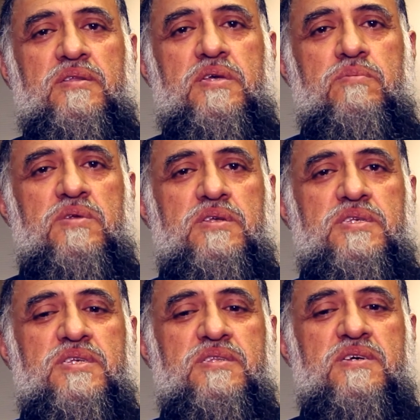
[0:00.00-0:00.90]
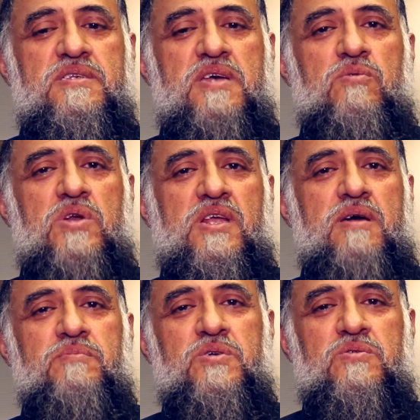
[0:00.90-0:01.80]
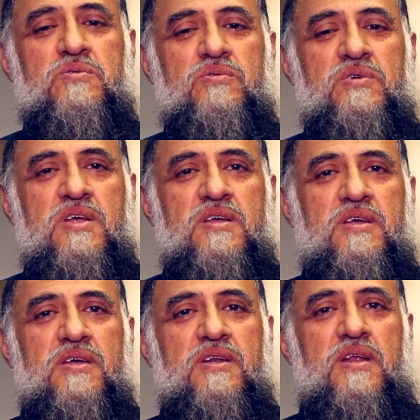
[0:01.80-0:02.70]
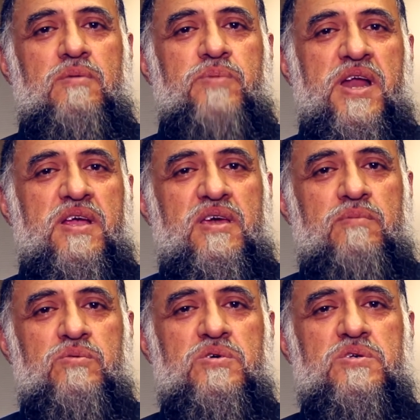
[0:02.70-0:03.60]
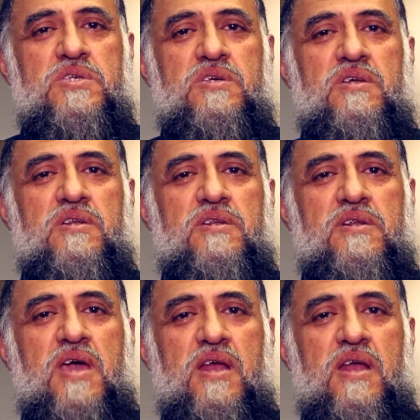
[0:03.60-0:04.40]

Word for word: Dear brothers and sisters, I welcome you in the Barakah Mosque in